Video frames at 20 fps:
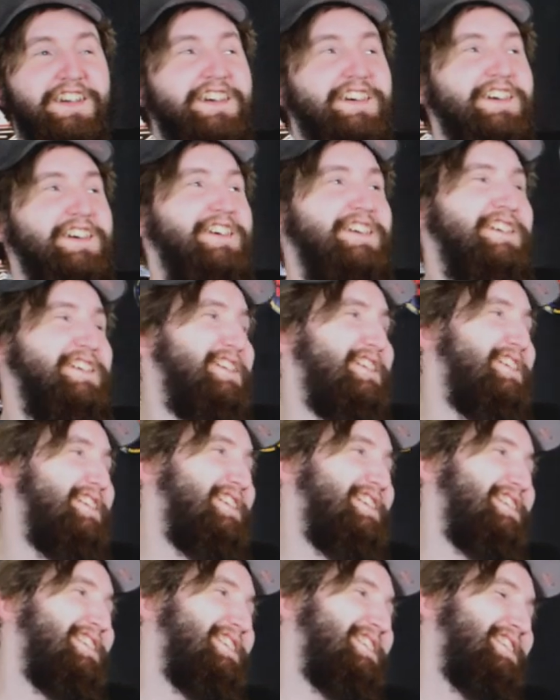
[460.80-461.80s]
What, what do you
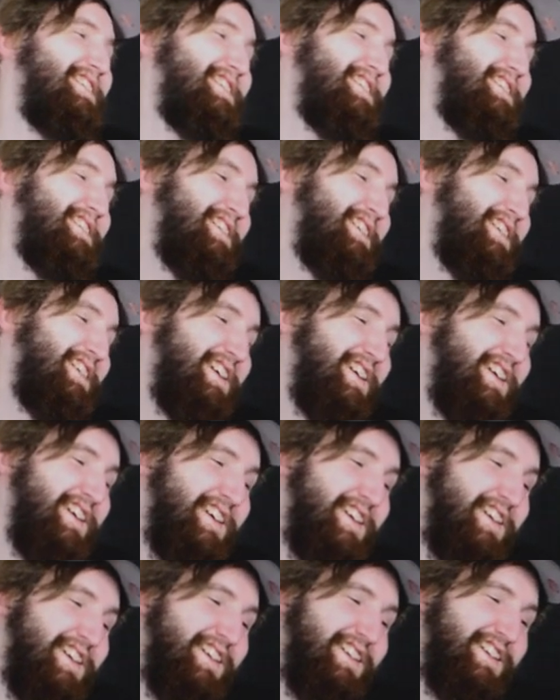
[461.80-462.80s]
think?
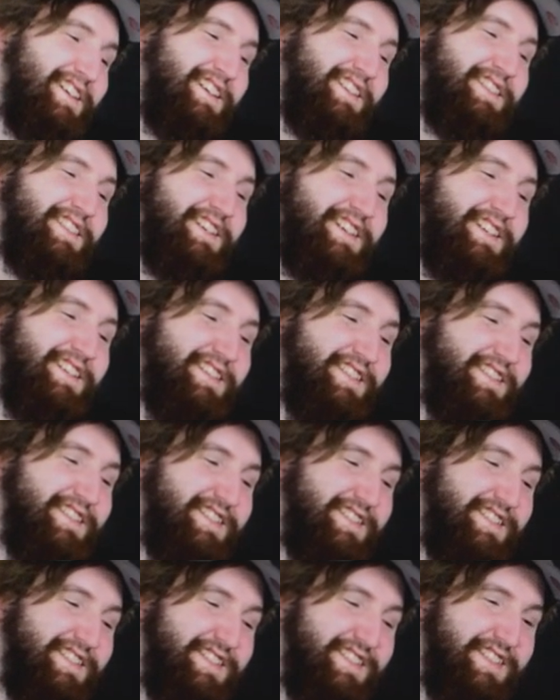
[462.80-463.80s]
I think, cheers it?
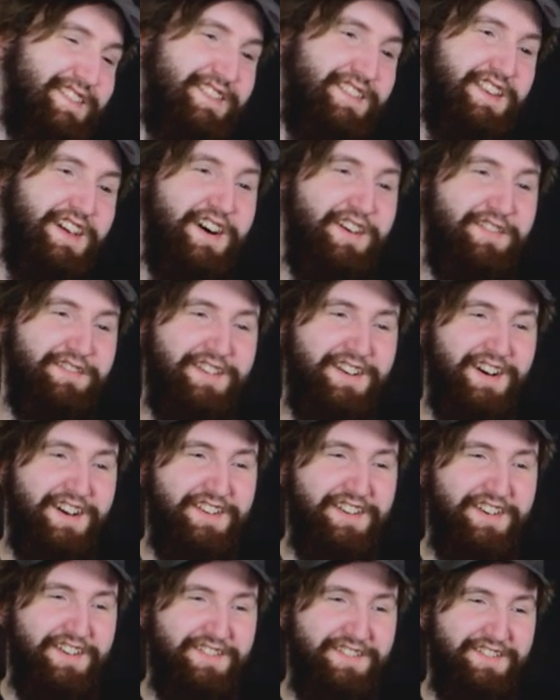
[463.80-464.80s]
No, Or just-
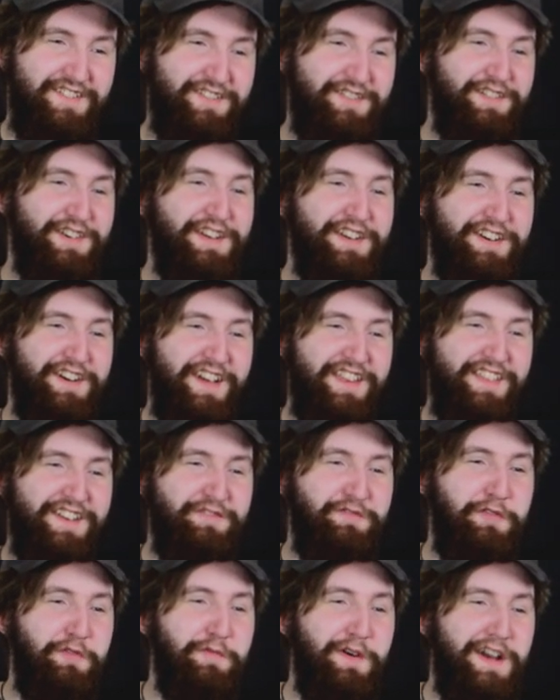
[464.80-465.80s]
We, I think
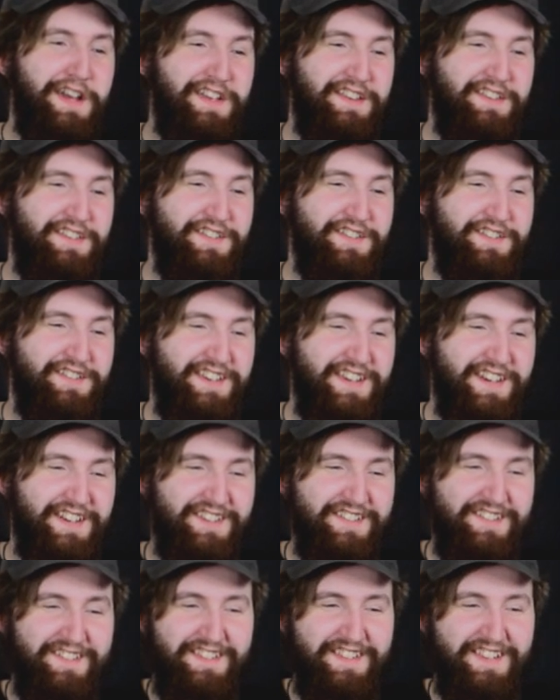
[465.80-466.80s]
we wait just yeah,
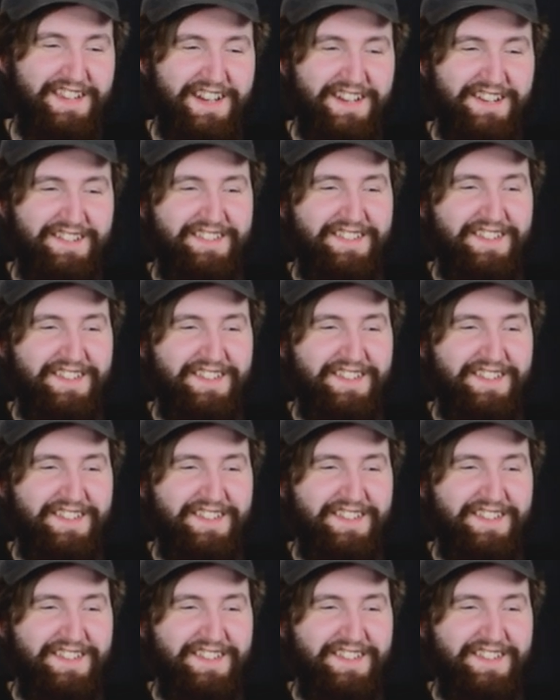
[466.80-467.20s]
just, yeah, just to